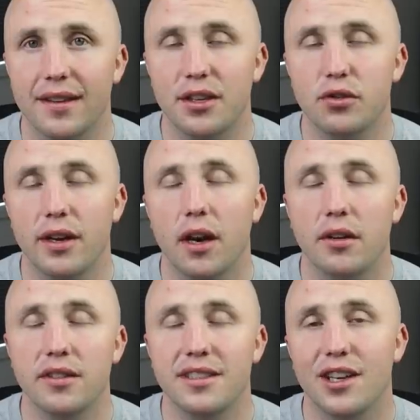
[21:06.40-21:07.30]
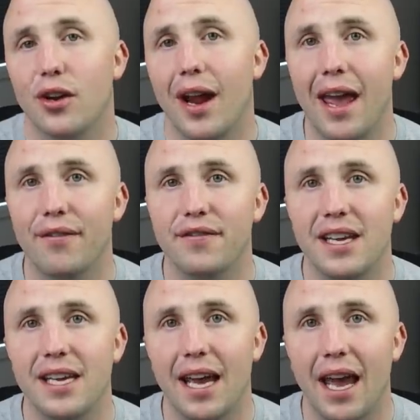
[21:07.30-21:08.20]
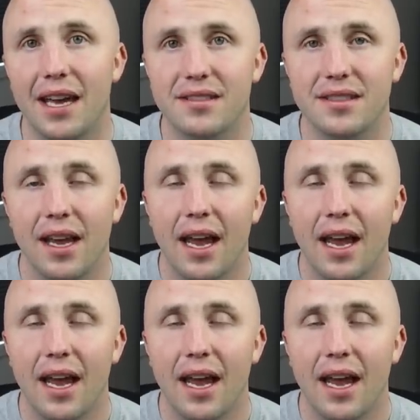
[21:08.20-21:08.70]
They trade under the ticker FTS,